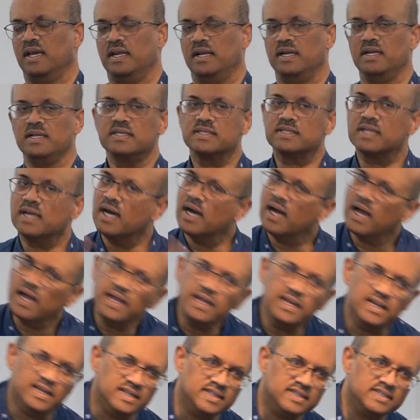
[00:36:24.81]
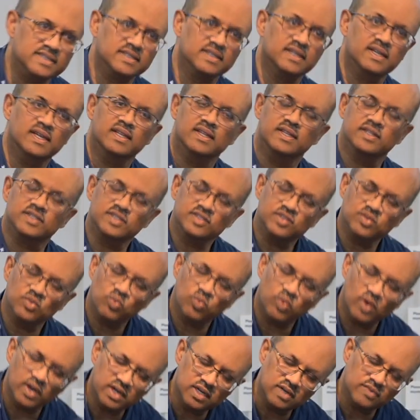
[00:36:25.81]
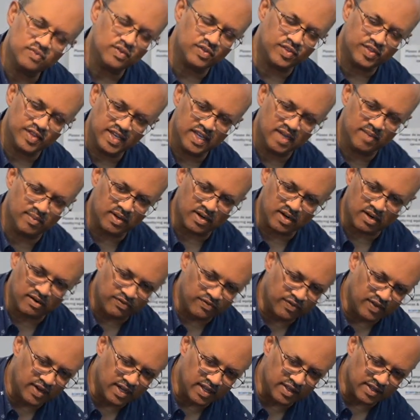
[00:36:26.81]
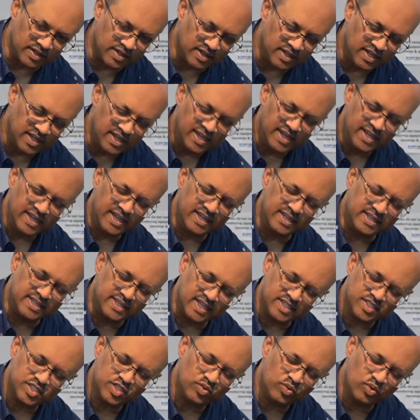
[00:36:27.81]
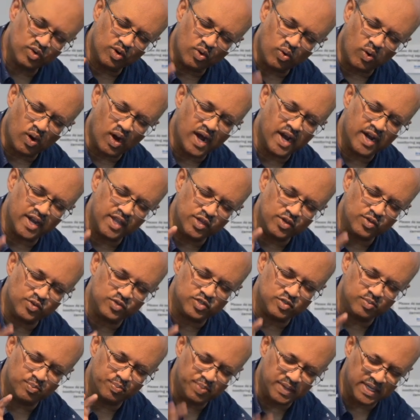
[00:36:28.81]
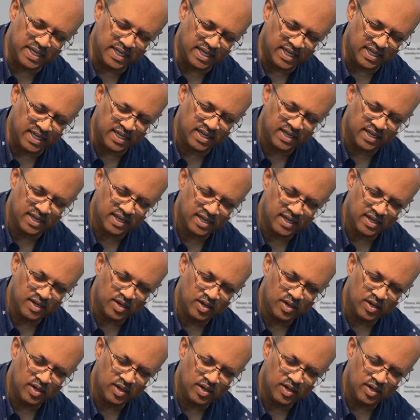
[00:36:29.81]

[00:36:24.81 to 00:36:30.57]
And in His kindness, this is the wonderful thing about our Father. He doesn't require you to be